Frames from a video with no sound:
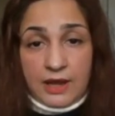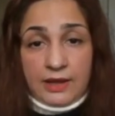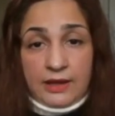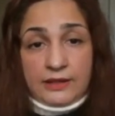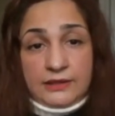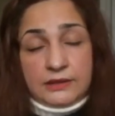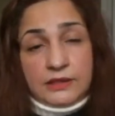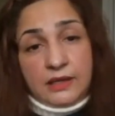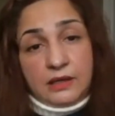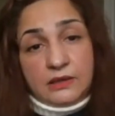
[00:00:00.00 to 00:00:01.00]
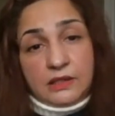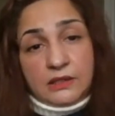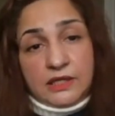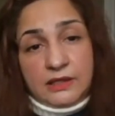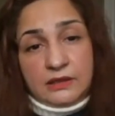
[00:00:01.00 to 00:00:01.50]
And then other
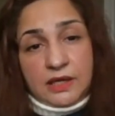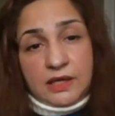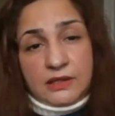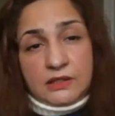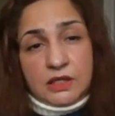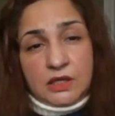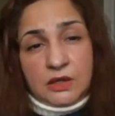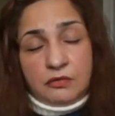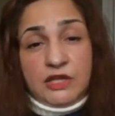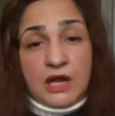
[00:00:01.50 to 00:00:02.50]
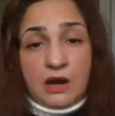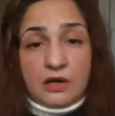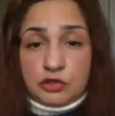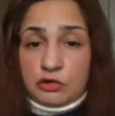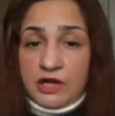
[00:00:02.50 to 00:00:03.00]
thing that we
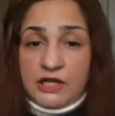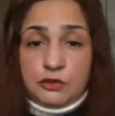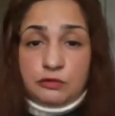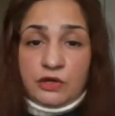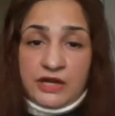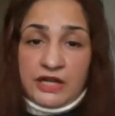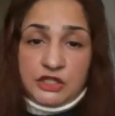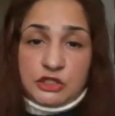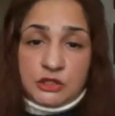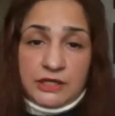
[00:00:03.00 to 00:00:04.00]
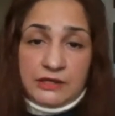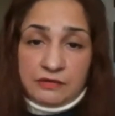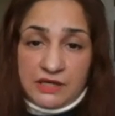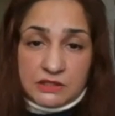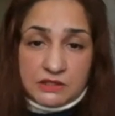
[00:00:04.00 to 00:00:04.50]
are trying to arrange
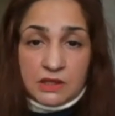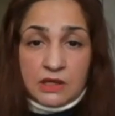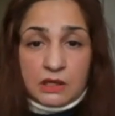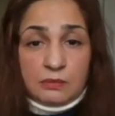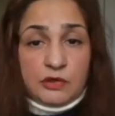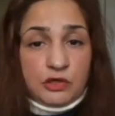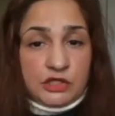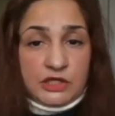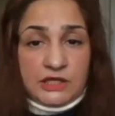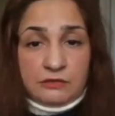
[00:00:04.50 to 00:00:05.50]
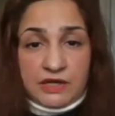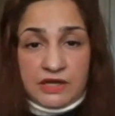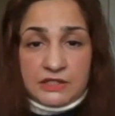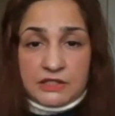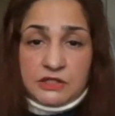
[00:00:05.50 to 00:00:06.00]
events, community
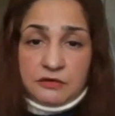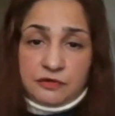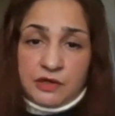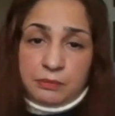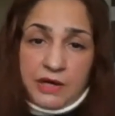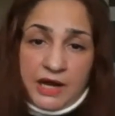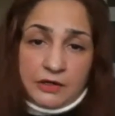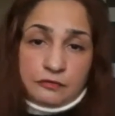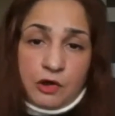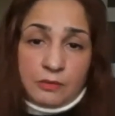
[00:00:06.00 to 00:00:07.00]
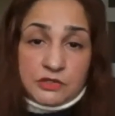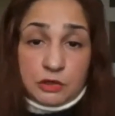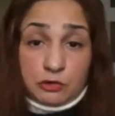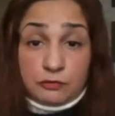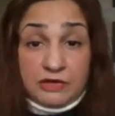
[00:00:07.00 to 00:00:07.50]
events, different platforms,
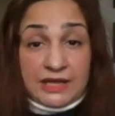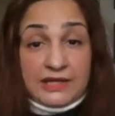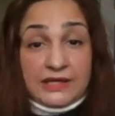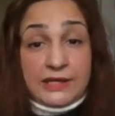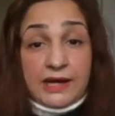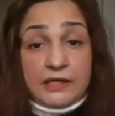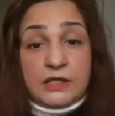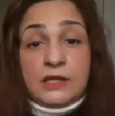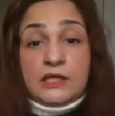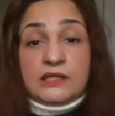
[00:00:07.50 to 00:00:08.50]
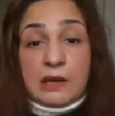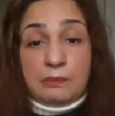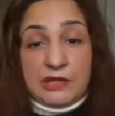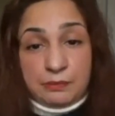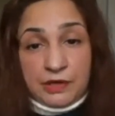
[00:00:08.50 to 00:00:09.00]
so we can get the
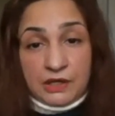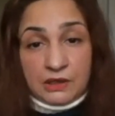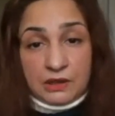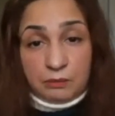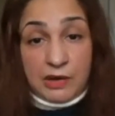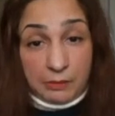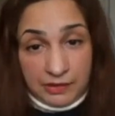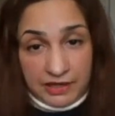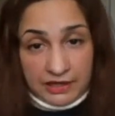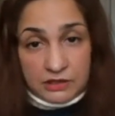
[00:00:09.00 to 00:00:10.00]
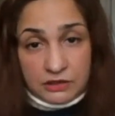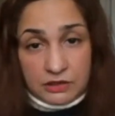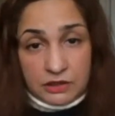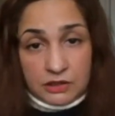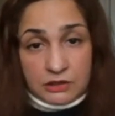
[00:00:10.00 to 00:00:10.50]
people public
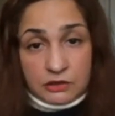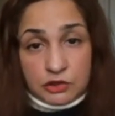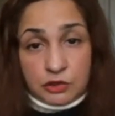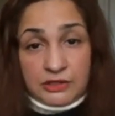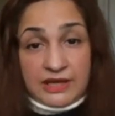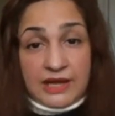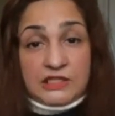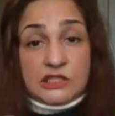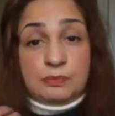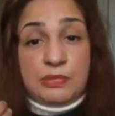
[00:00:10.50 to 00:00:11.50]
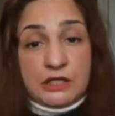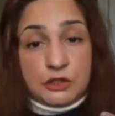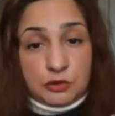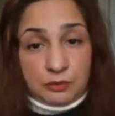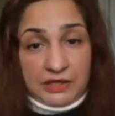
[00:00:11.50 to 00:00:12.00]
so they can
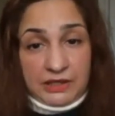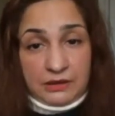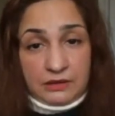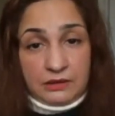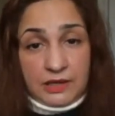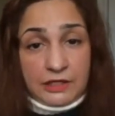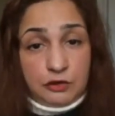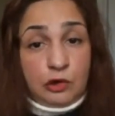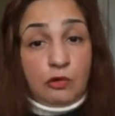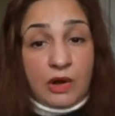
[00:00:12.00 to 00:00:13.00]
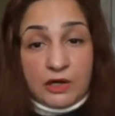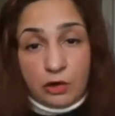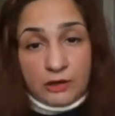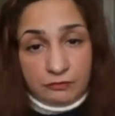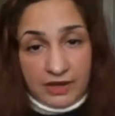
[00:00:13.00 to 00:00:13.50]
speak to me, like, you know,
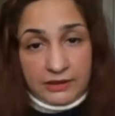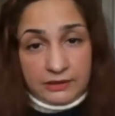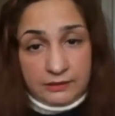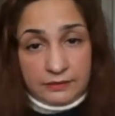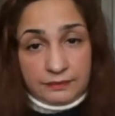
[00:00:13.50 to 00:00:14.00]
one-on-one.